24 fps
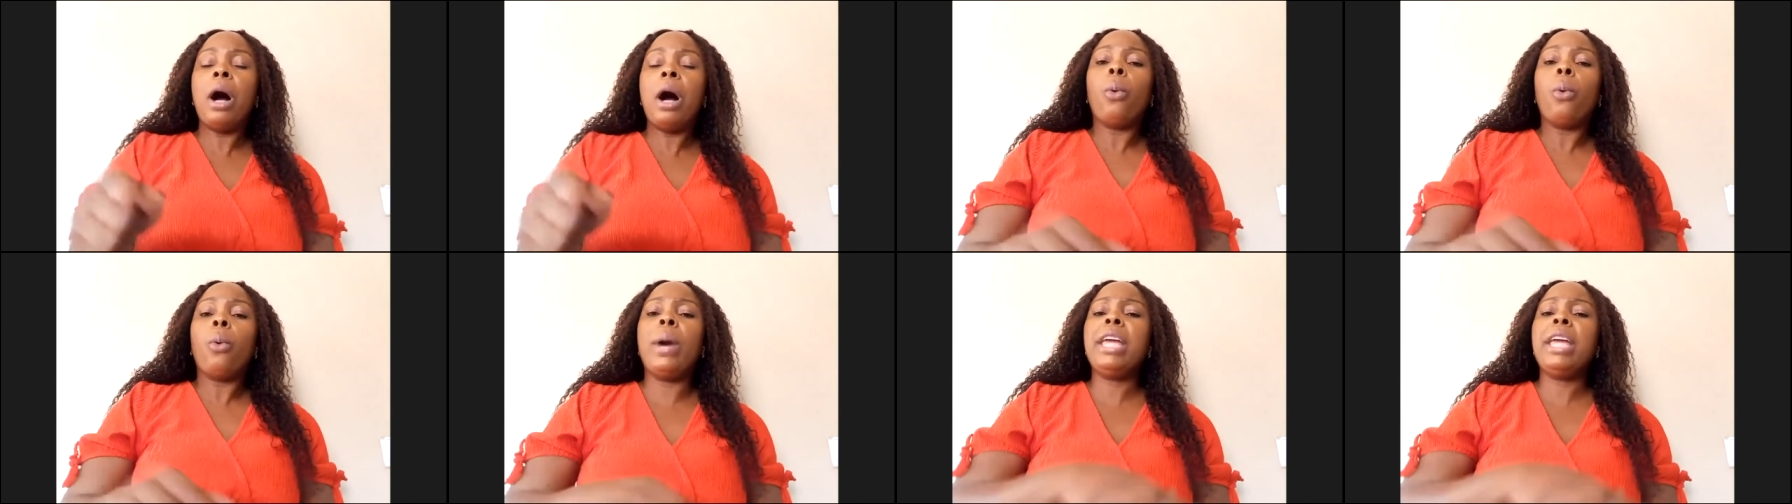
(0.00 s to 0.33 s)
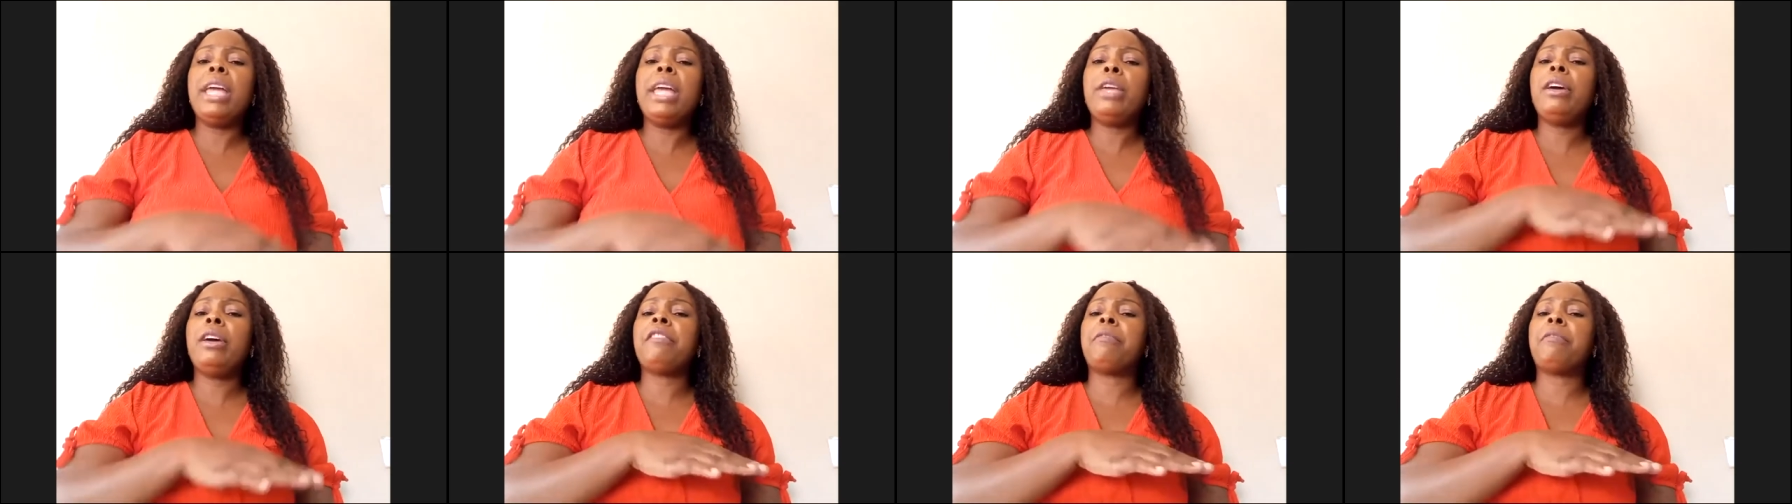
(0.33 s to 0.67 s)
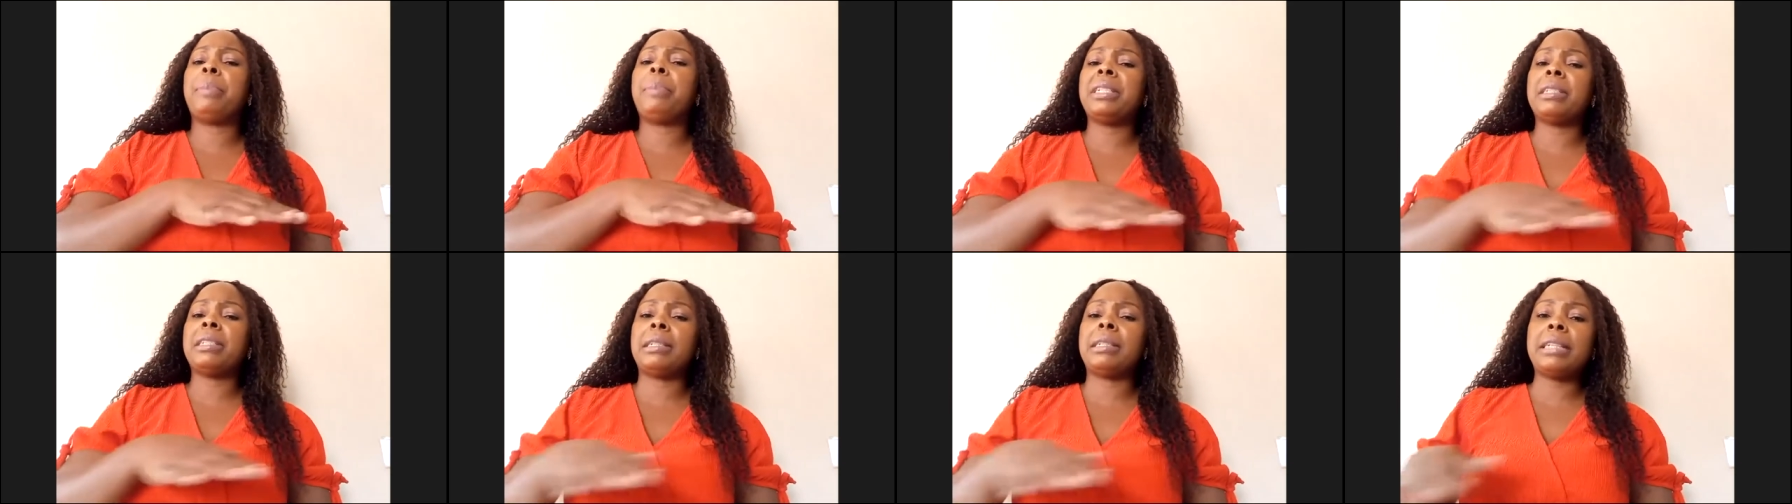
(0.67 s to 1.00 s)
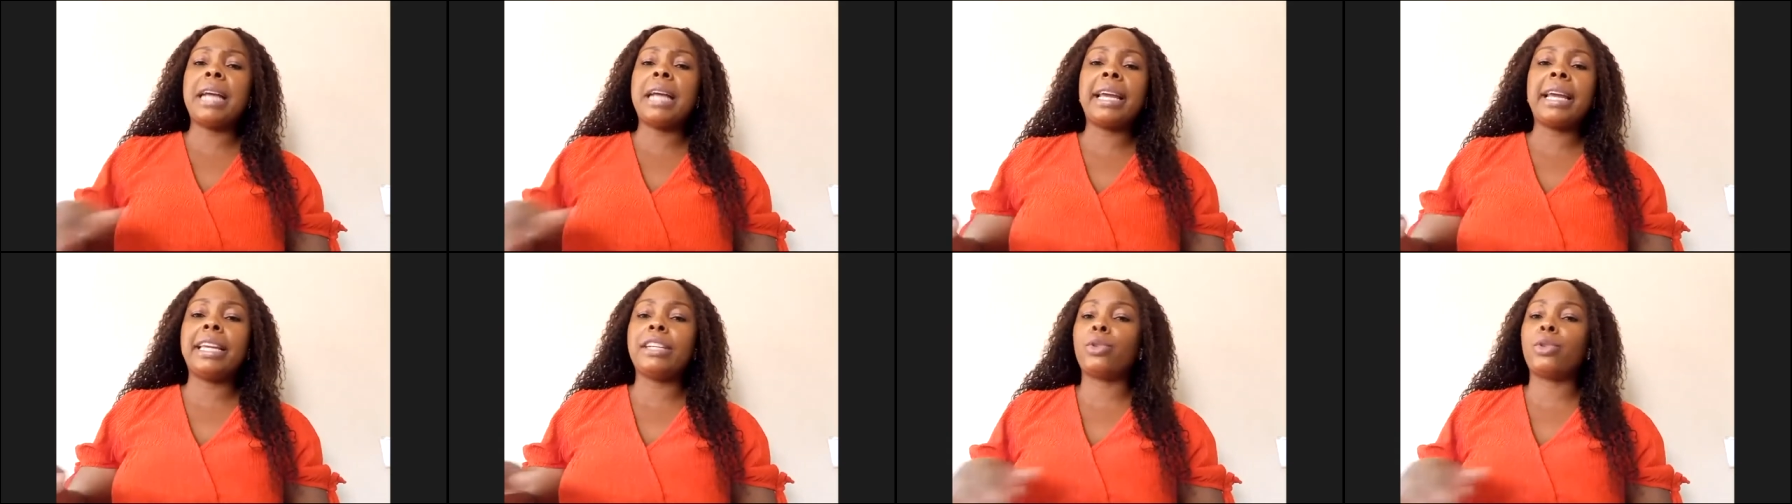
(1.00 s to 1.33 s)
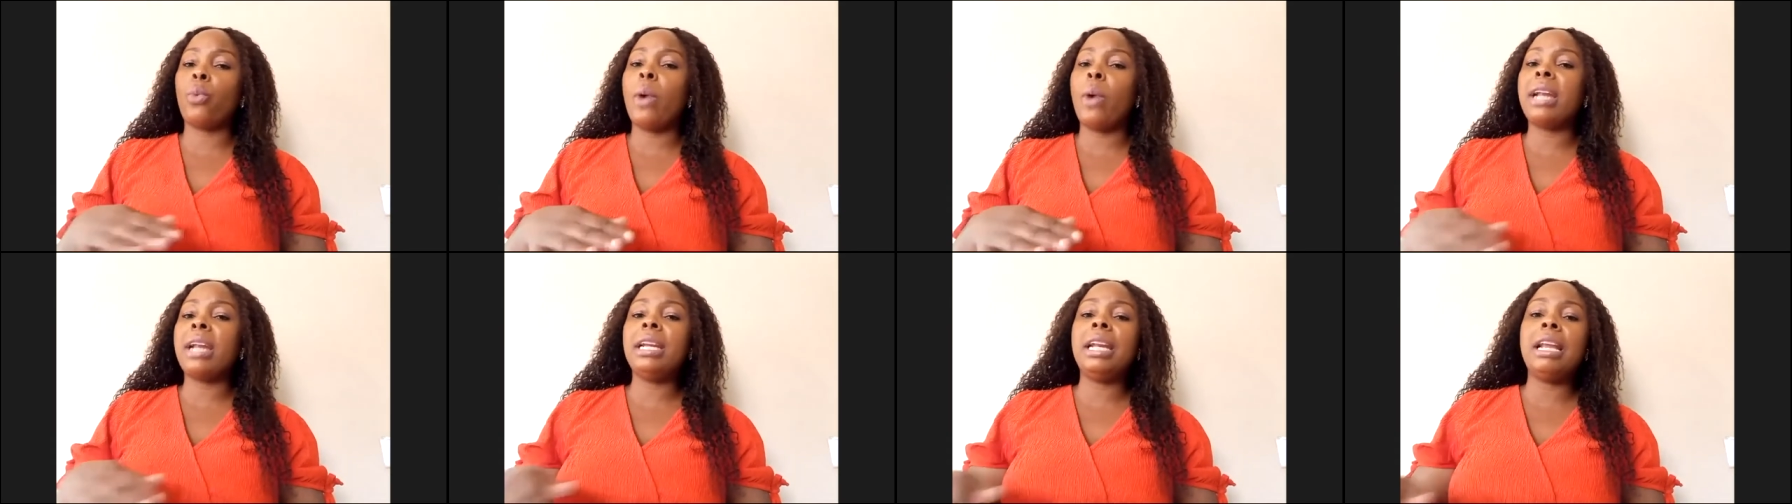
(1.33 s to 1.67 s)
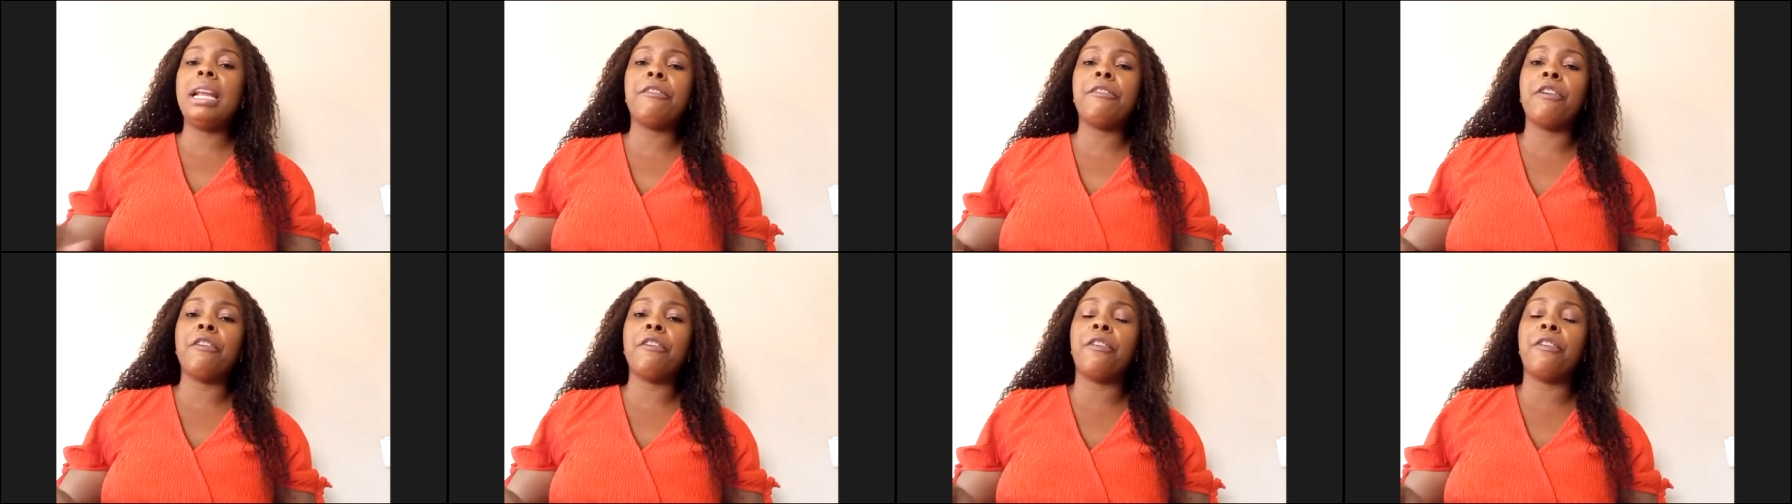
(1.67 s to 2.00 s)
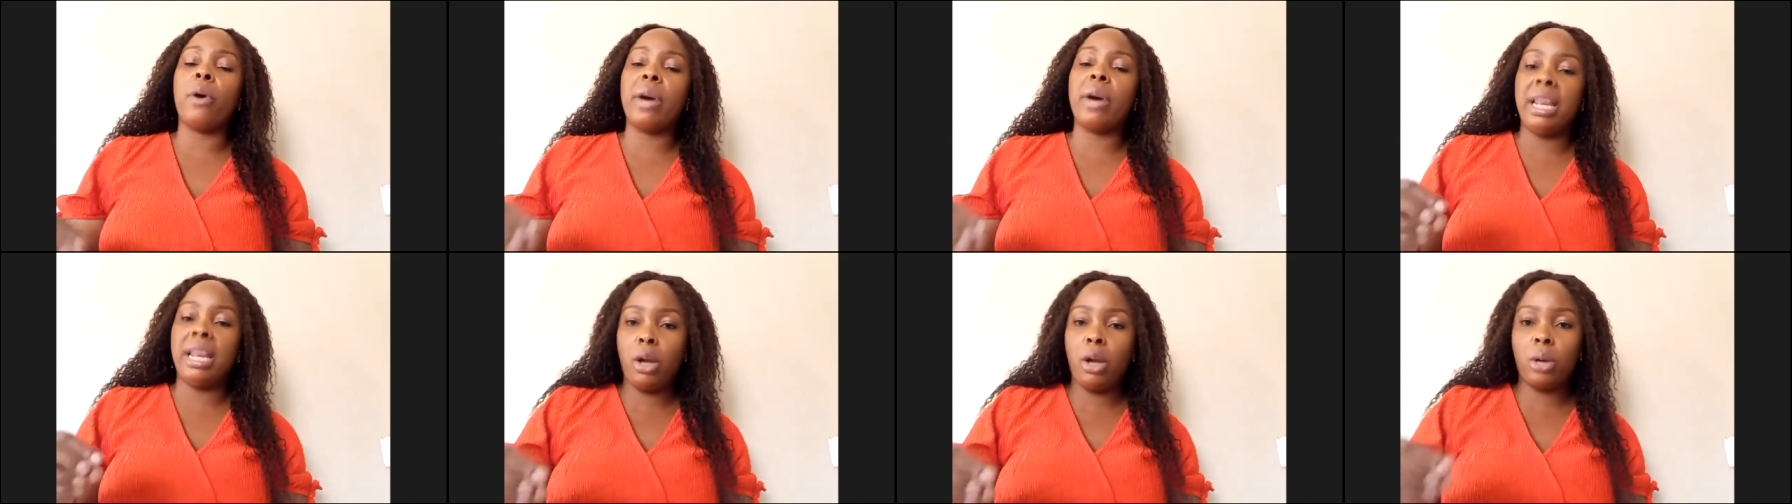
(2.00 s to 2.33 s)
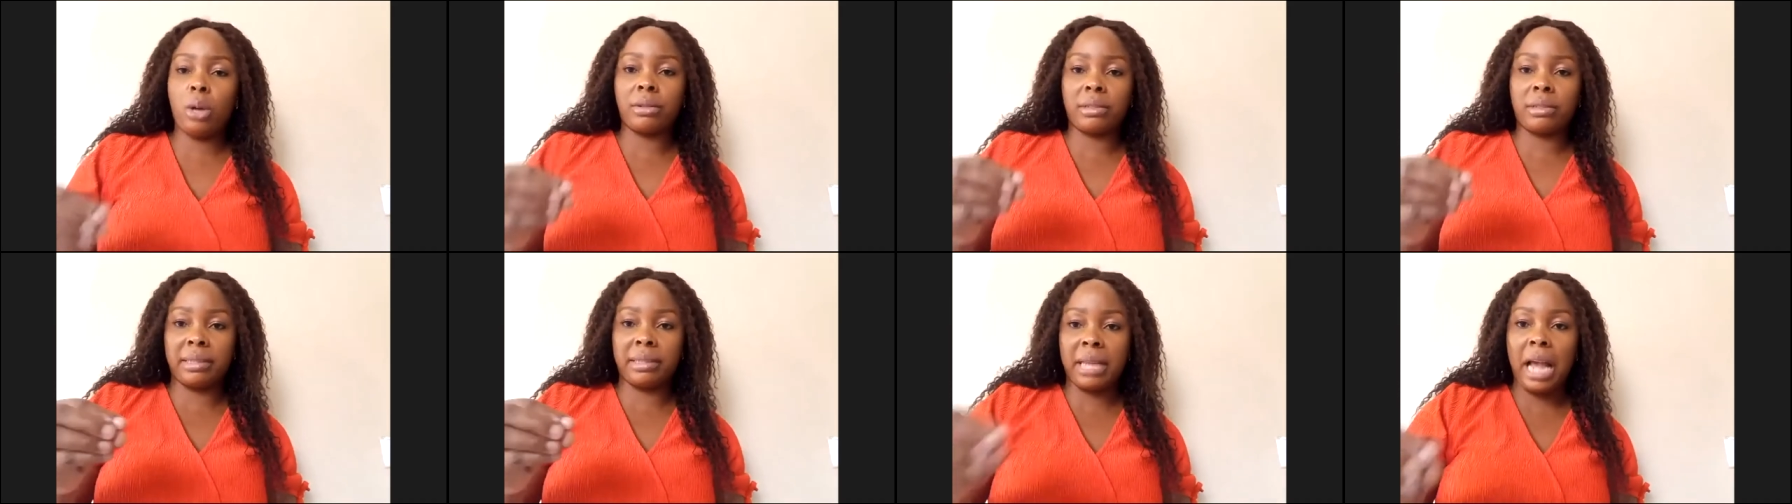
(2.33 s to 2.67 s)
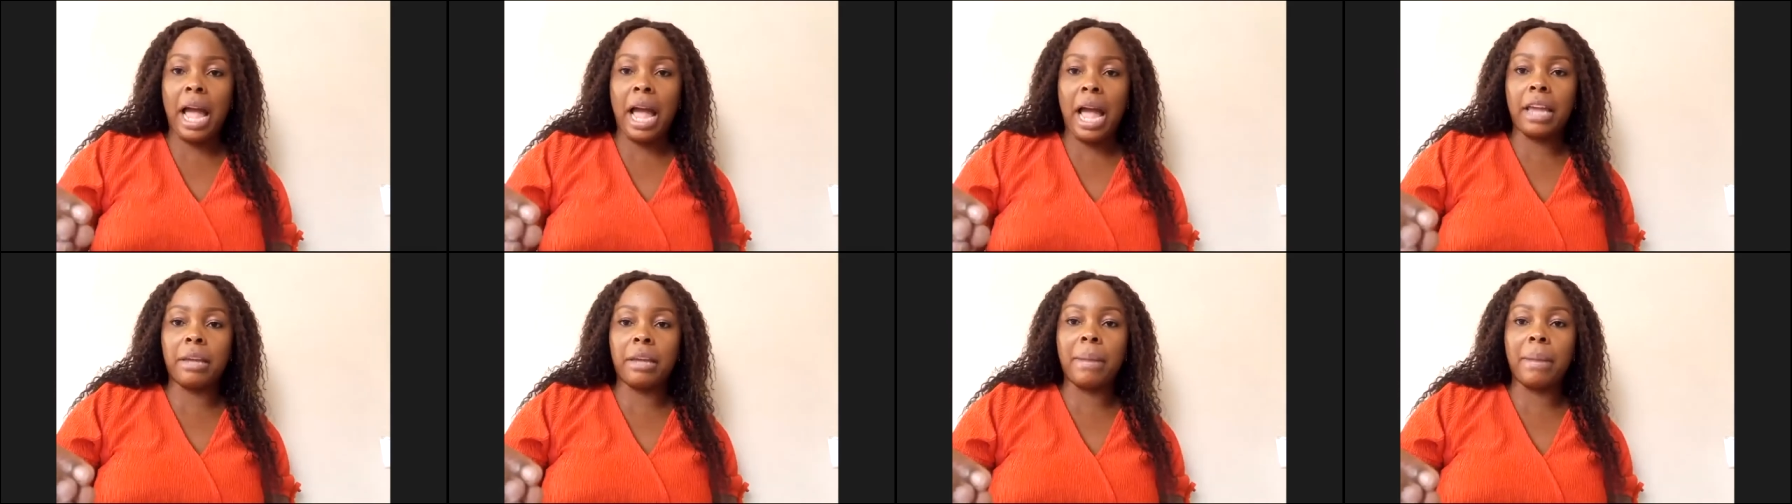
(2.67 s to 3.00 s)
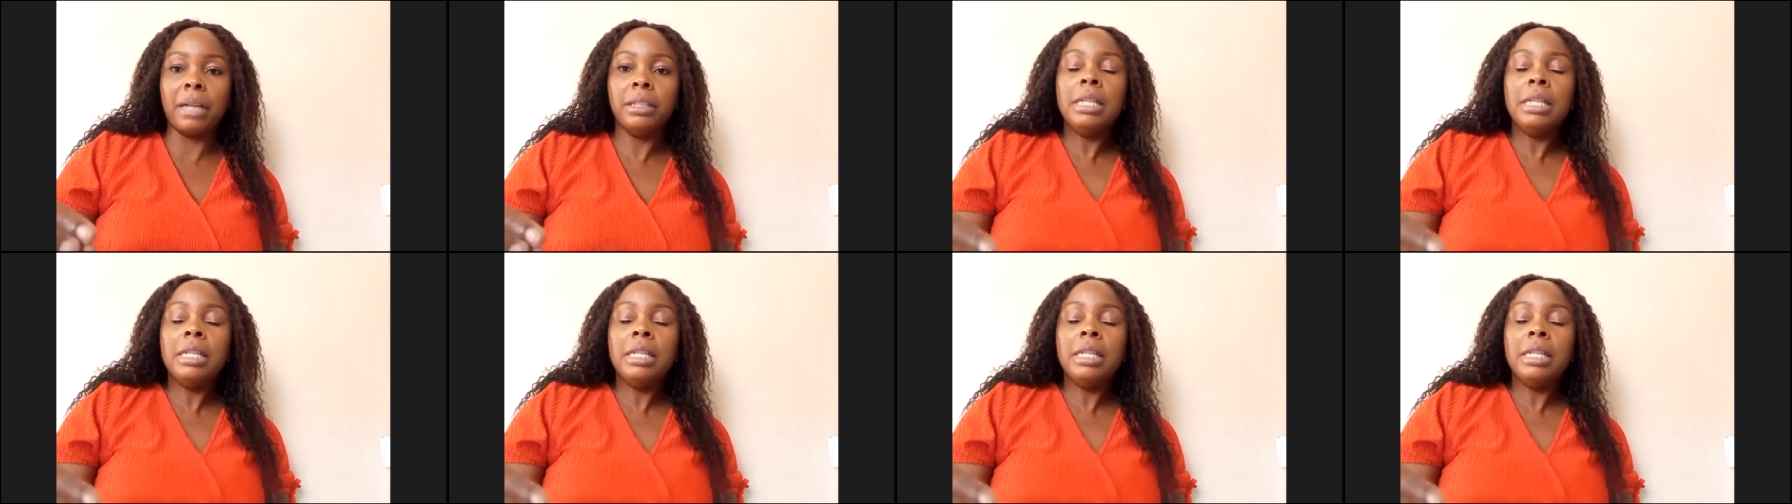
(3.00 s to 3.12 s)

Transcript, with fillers: where you have been stuck at one level for a long time.